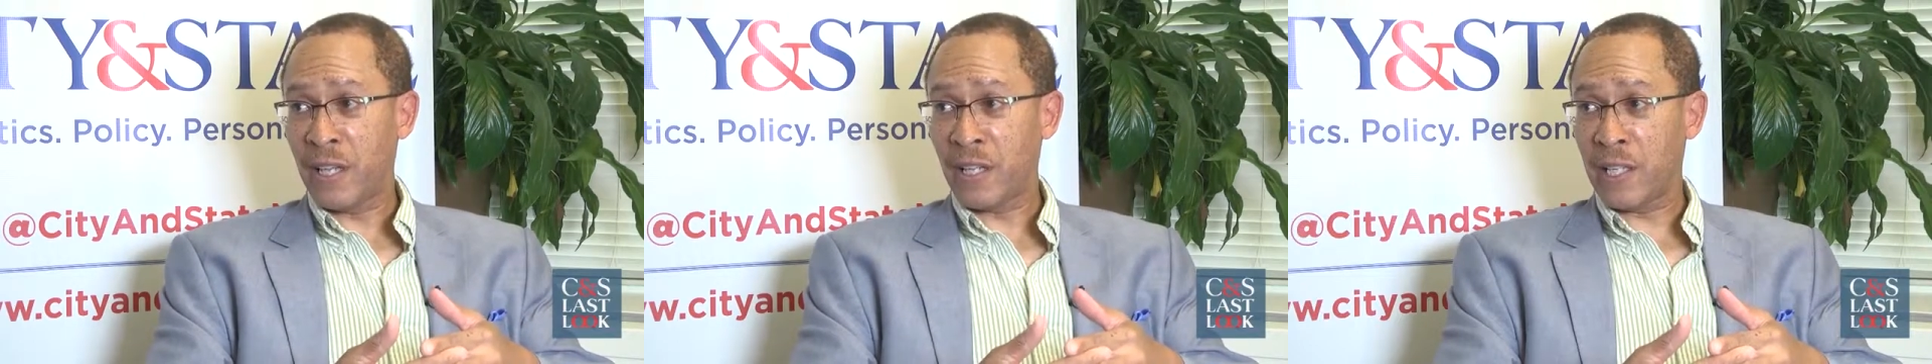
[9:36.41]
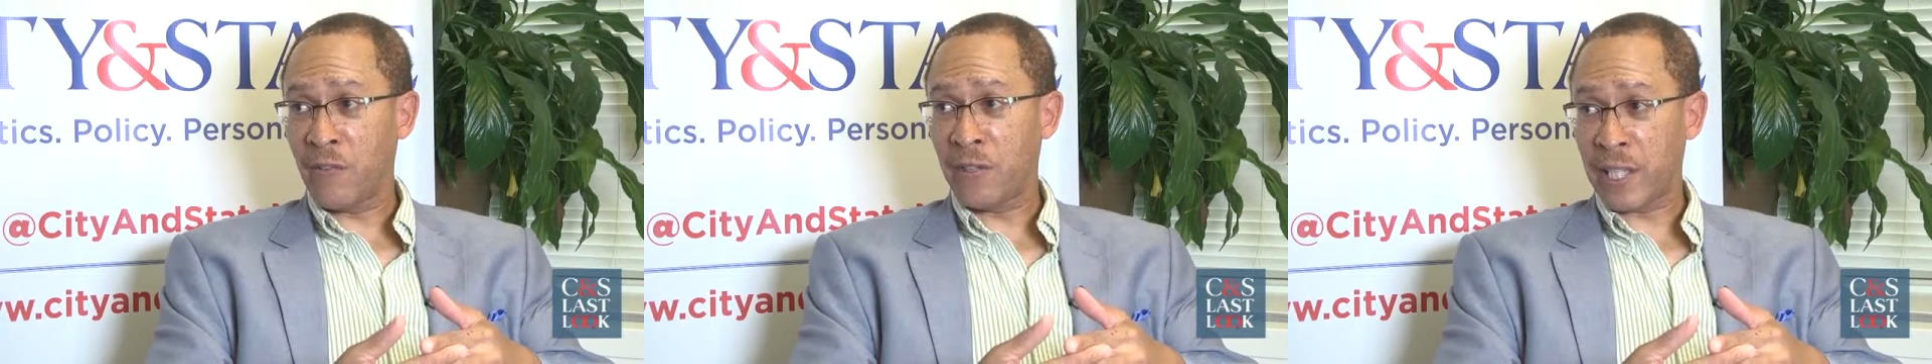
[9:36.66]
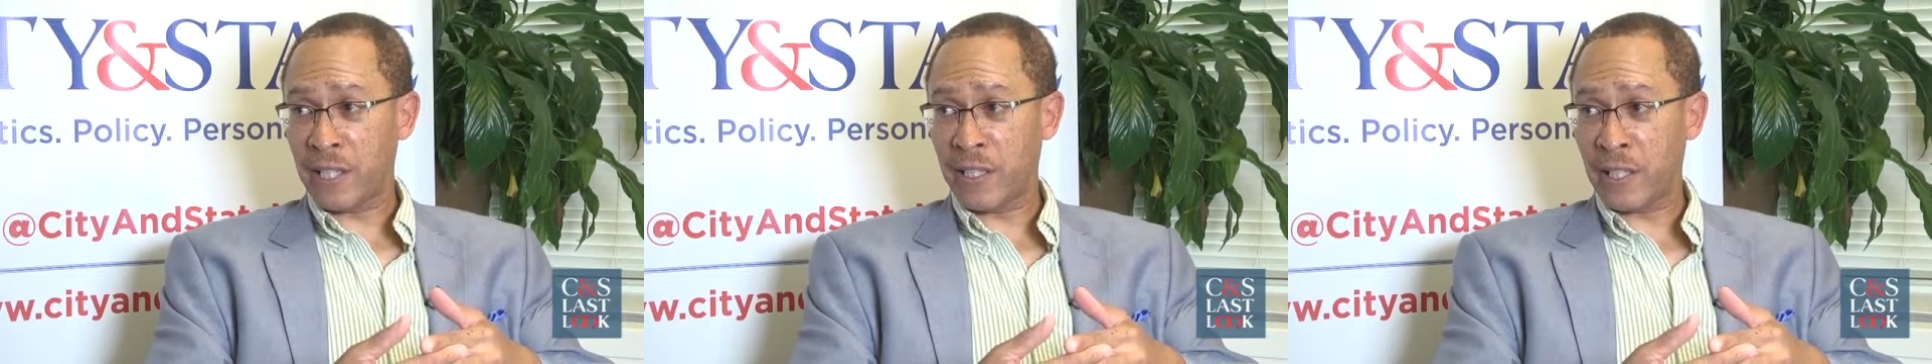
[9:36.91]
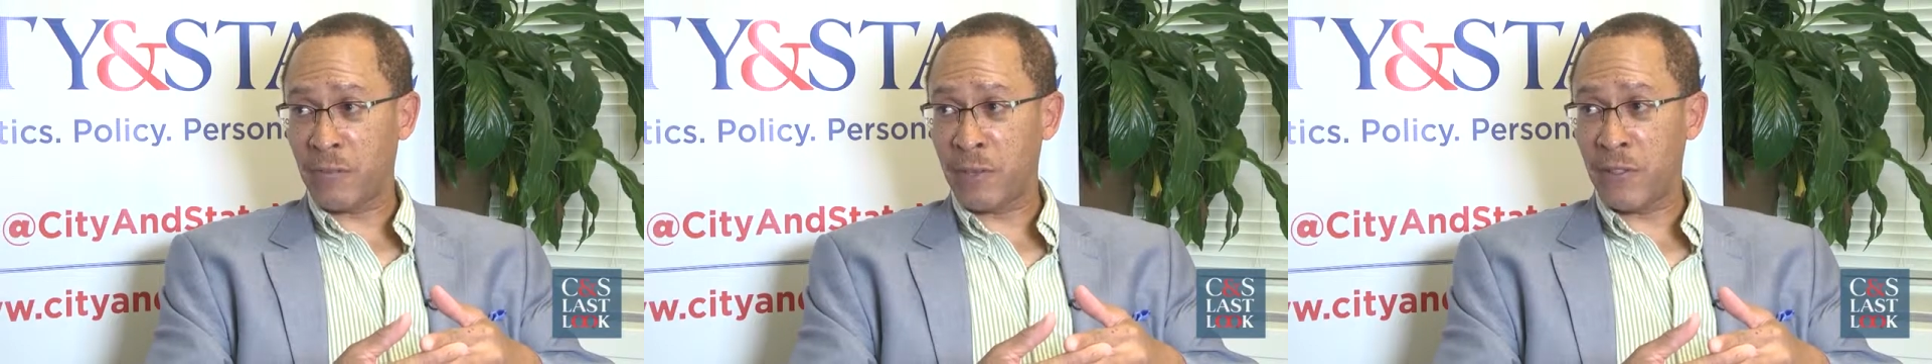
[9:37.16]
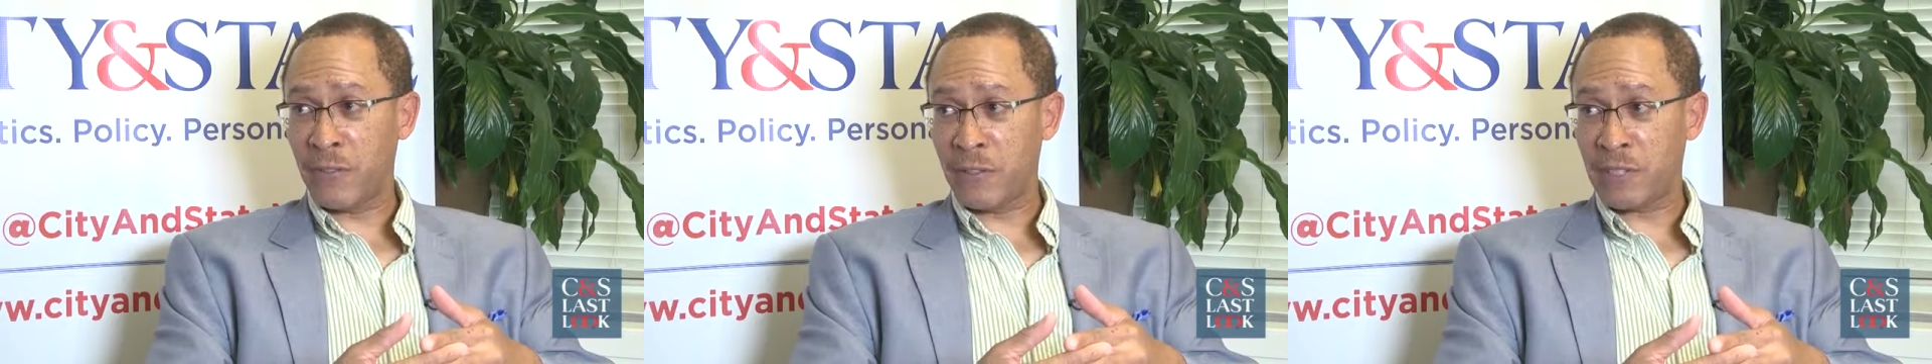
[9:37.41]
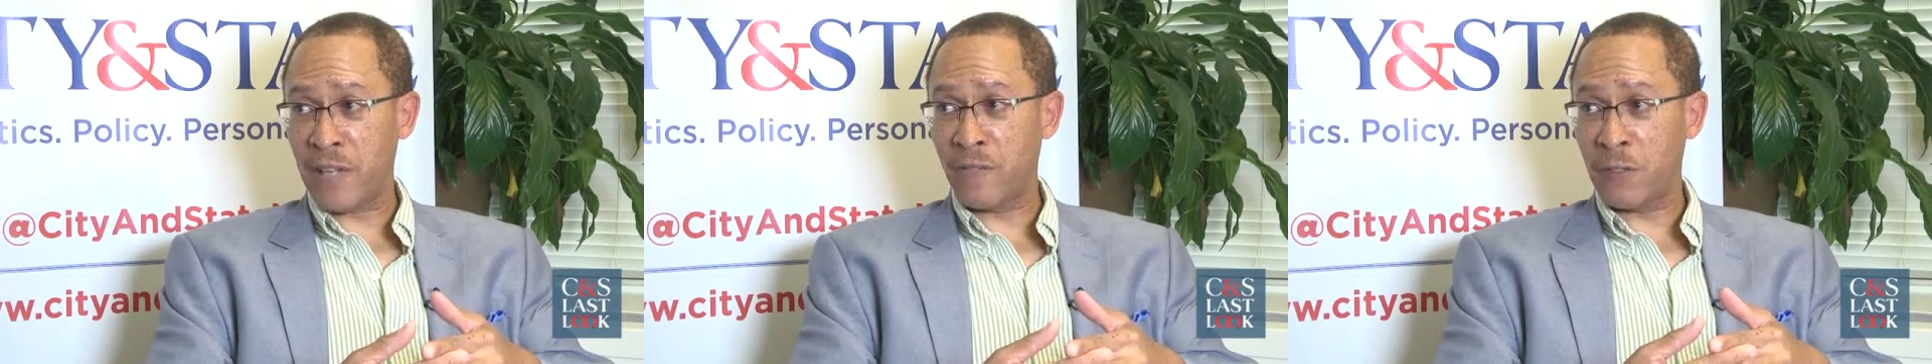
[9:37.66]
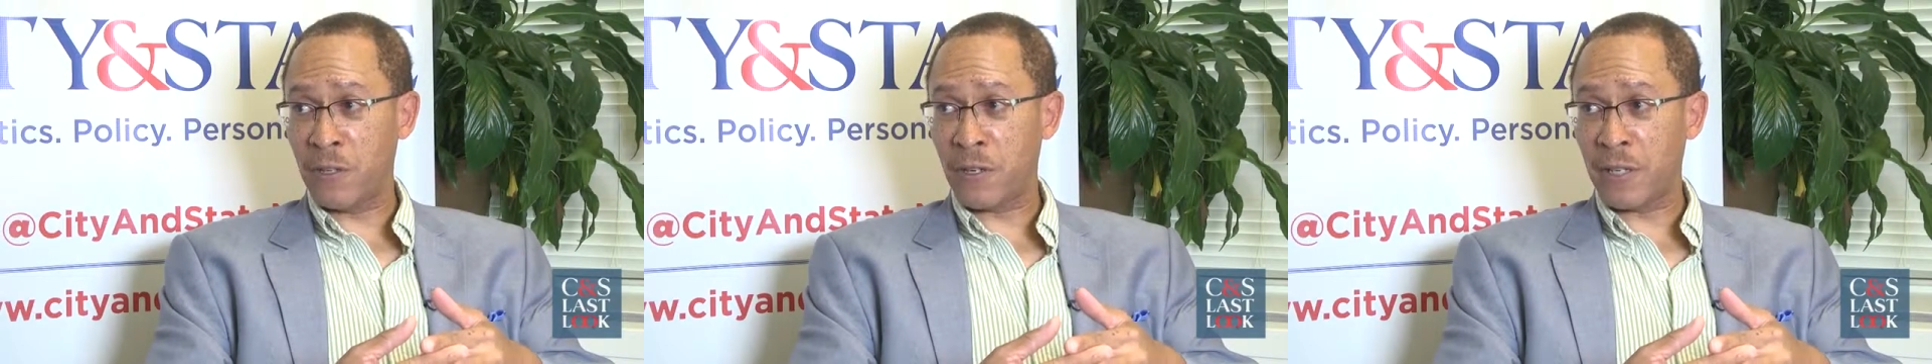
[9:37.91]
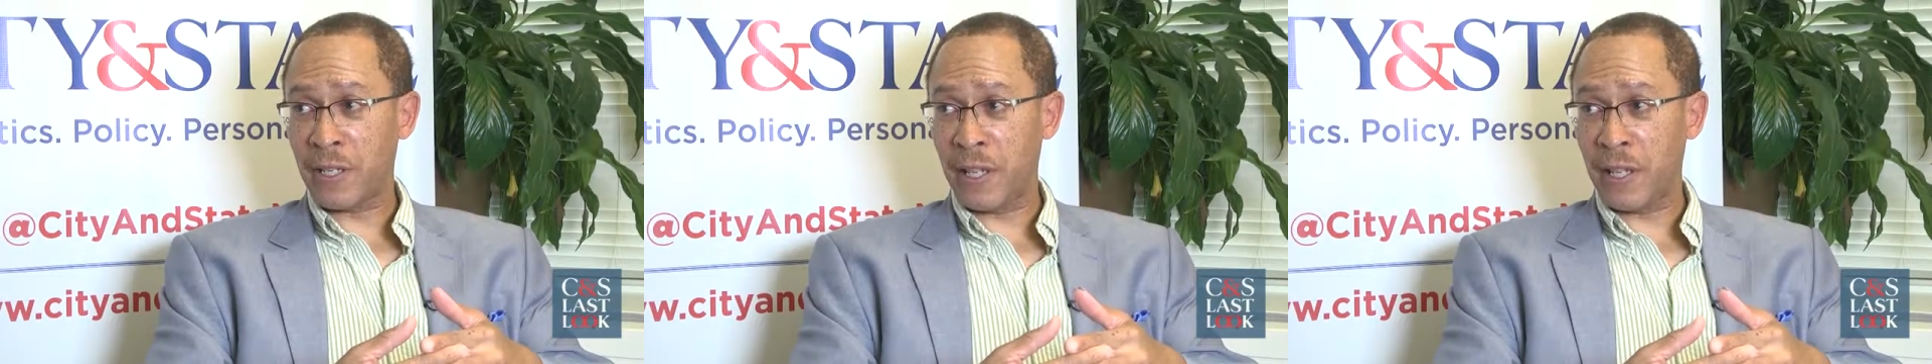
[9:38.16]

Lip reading: given the committees to save New York,